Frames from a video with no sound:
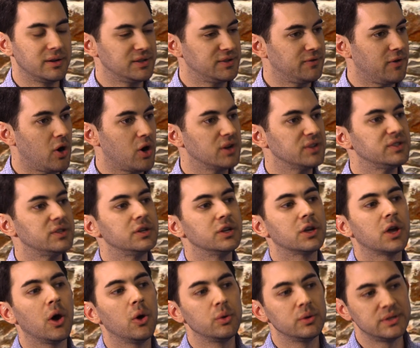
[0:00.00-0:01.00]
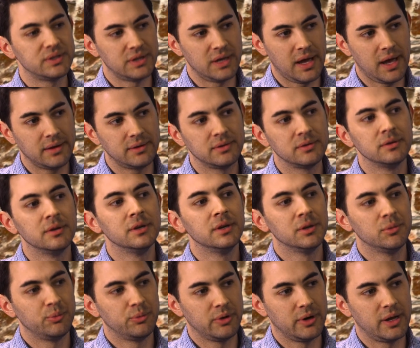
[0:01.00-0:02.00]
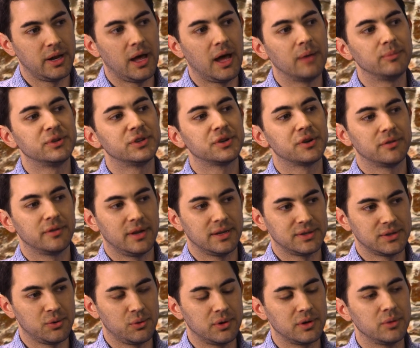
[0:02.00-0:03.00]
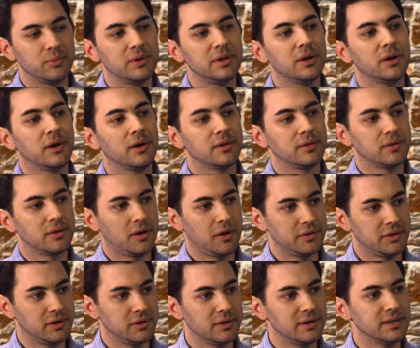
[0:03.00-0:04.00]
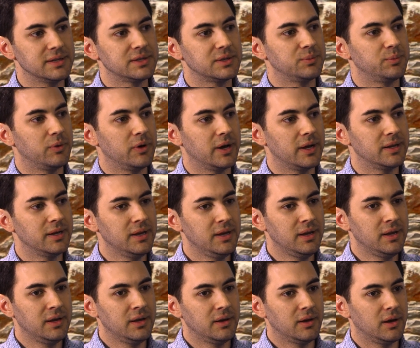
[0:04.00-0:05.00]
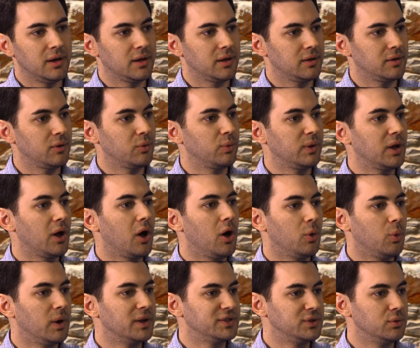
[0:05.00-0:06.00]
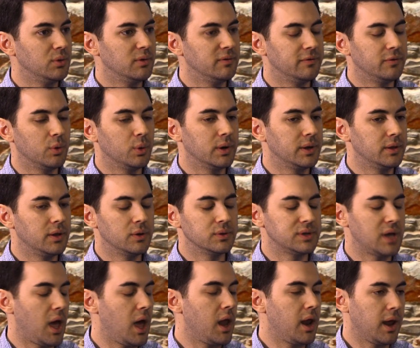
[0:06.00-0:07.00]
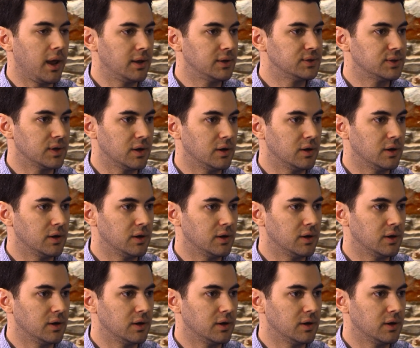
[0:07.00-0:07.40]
it as far as the Dakotas yet, but I'm sure that's going to be on the list. But we all want to avoid those headaches